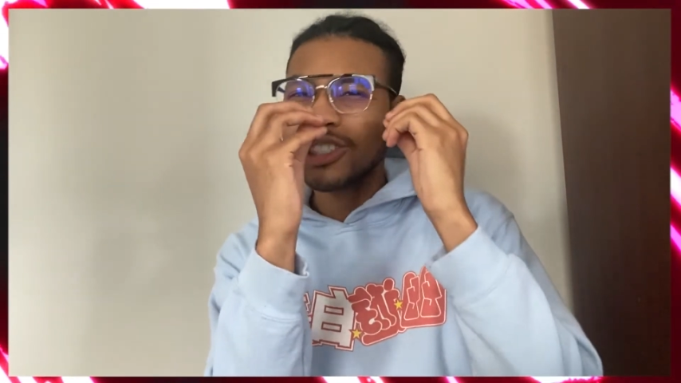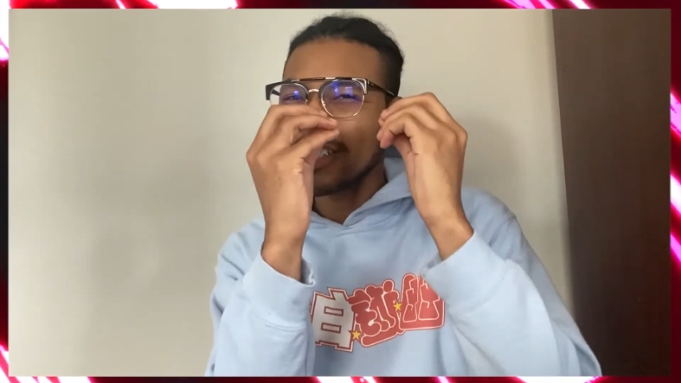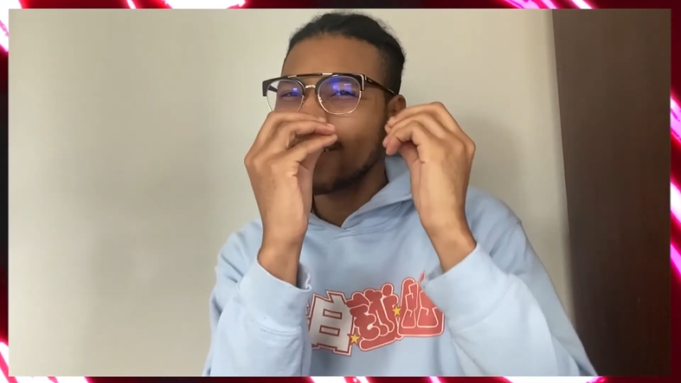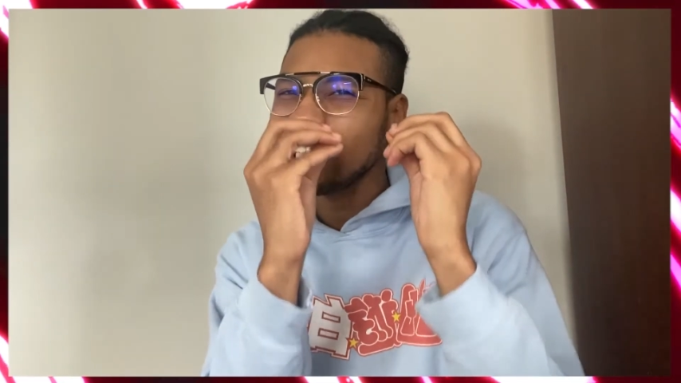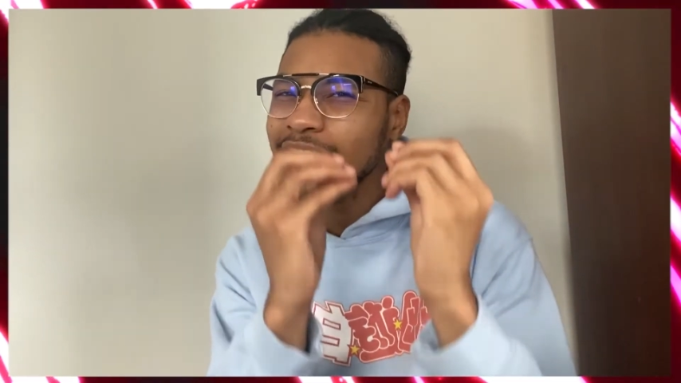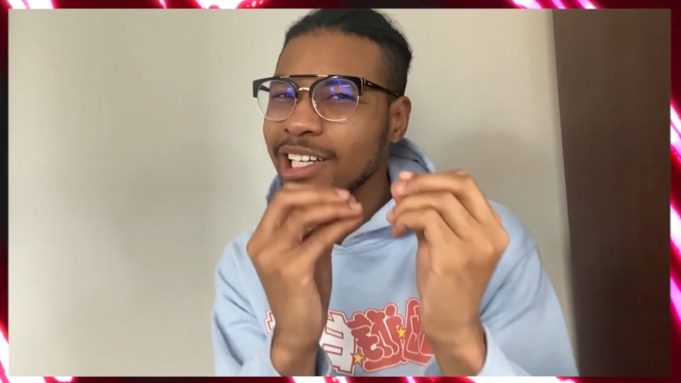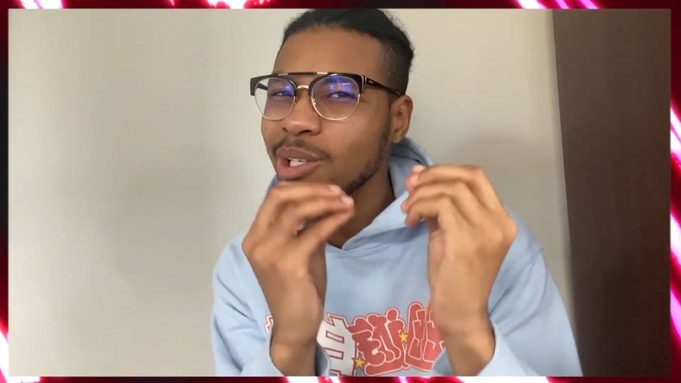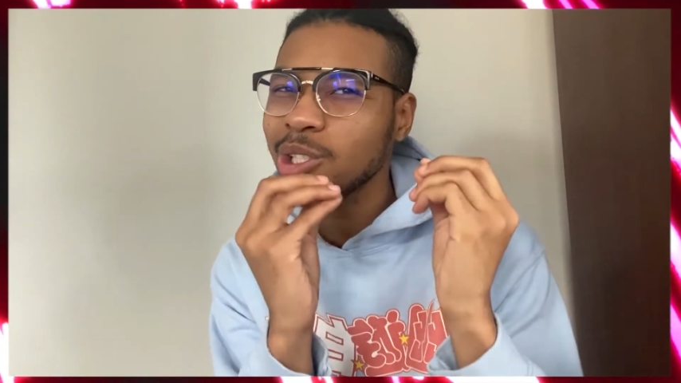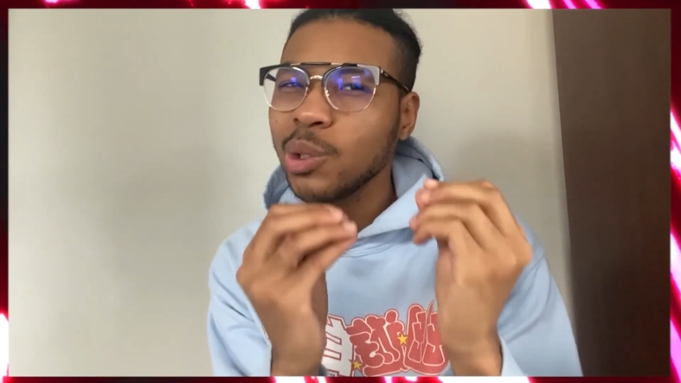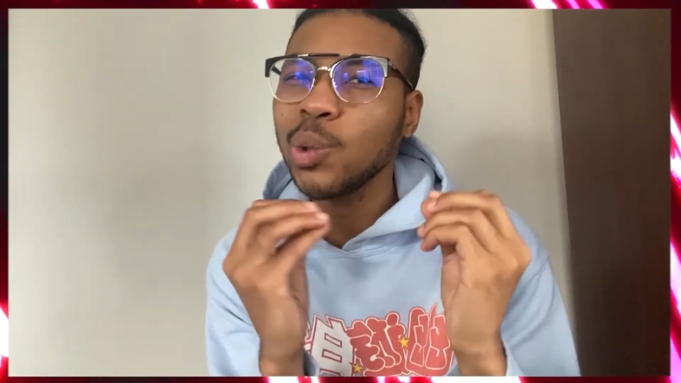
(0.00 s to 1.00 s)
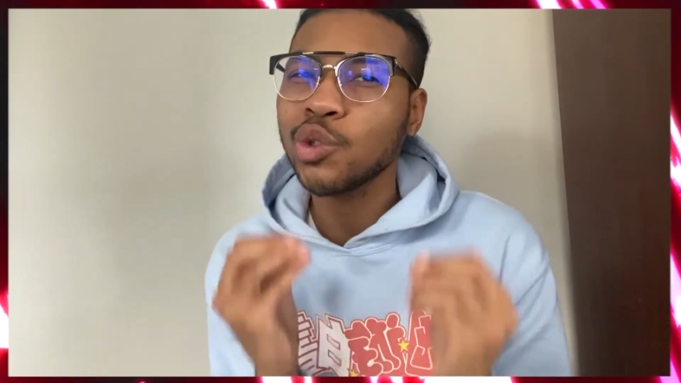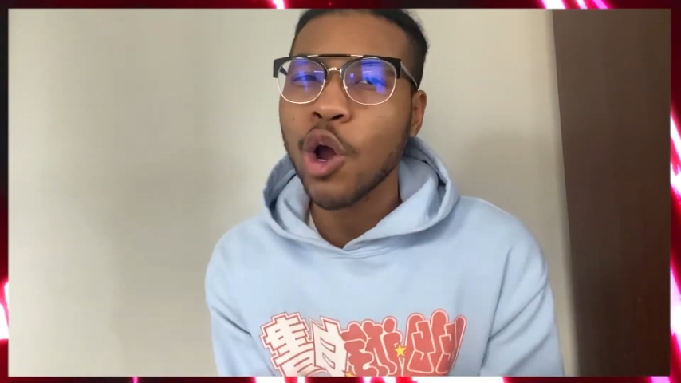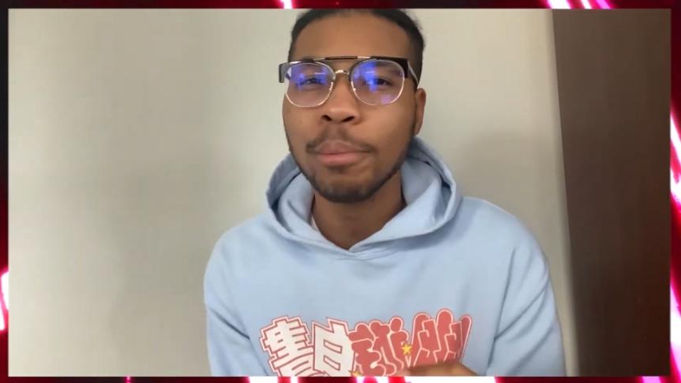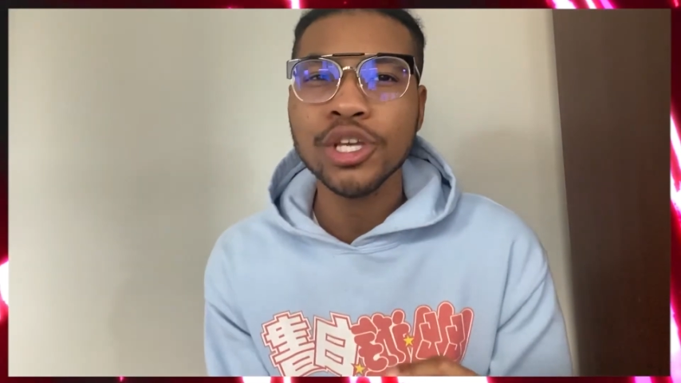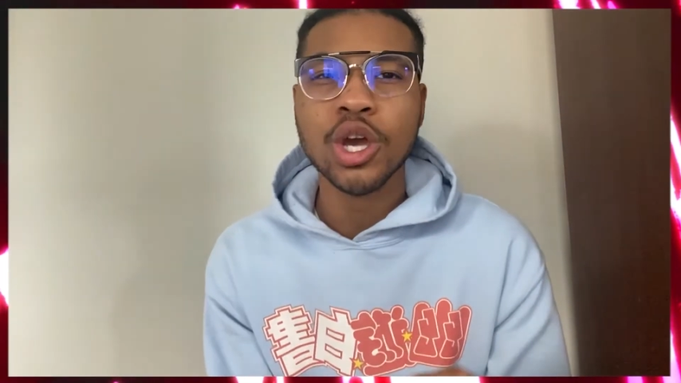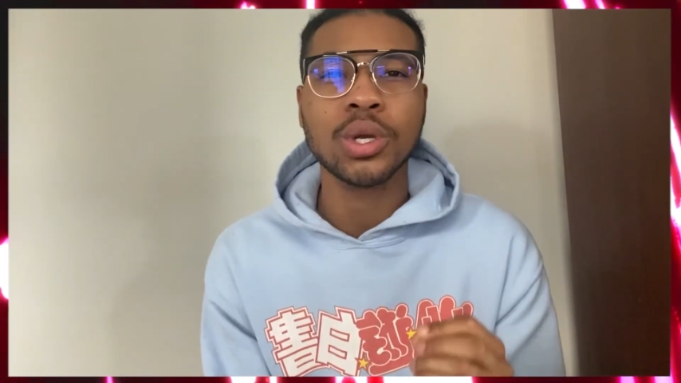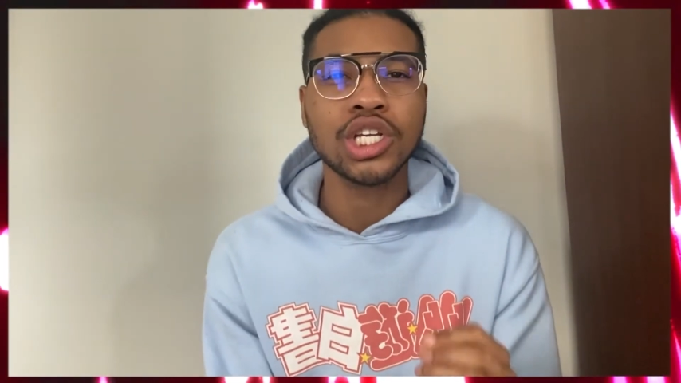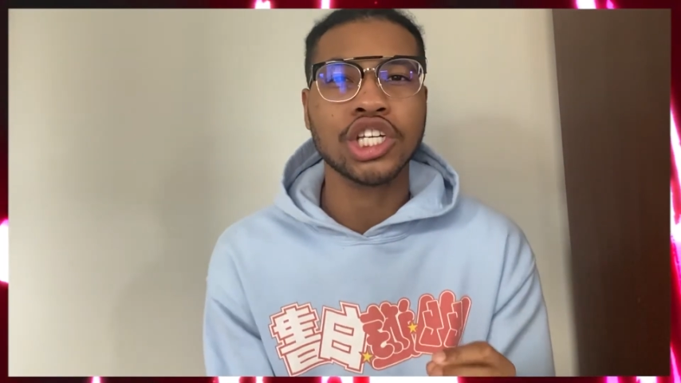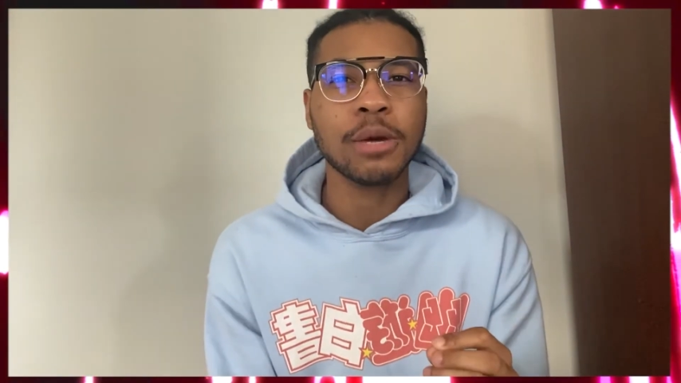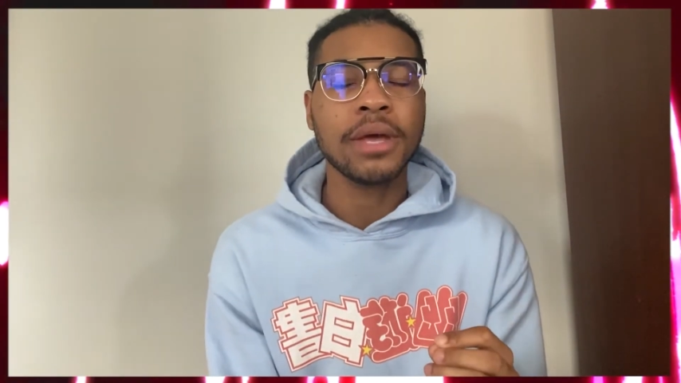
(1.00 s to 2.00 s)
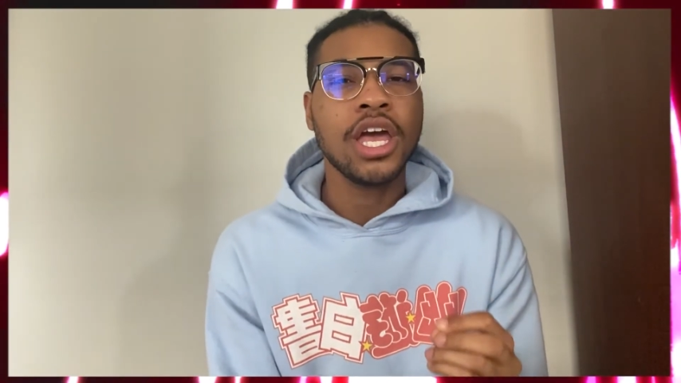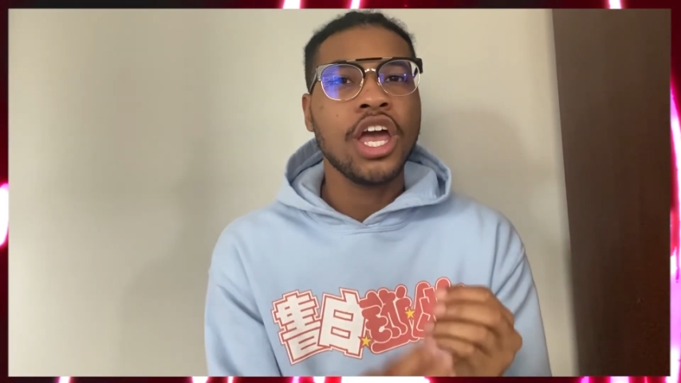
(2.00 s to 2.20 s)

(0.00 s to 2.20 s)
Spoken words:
just a little too tropey, Shonen Jump.